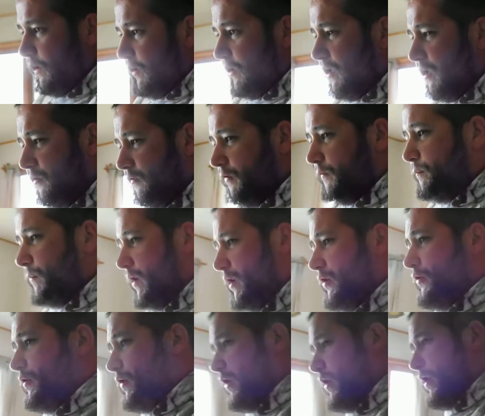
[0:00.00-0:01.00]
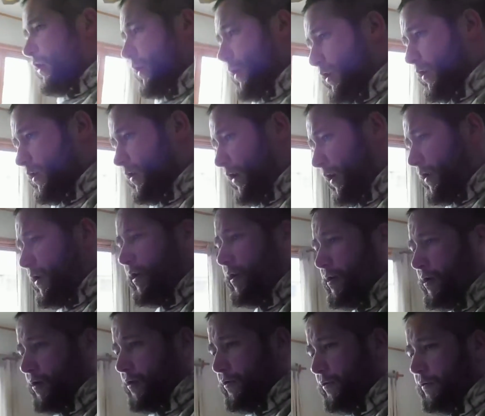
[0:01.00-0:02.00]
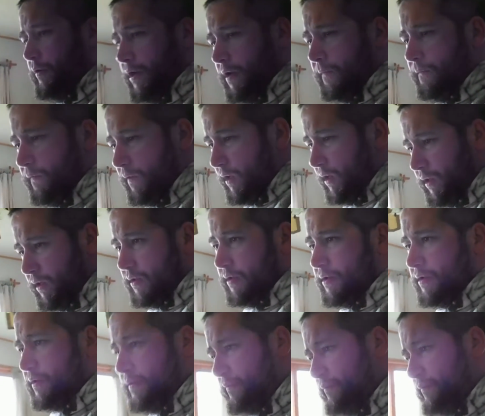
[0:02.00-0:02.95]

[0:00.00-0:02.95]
I think with my truck, I think the cooling fans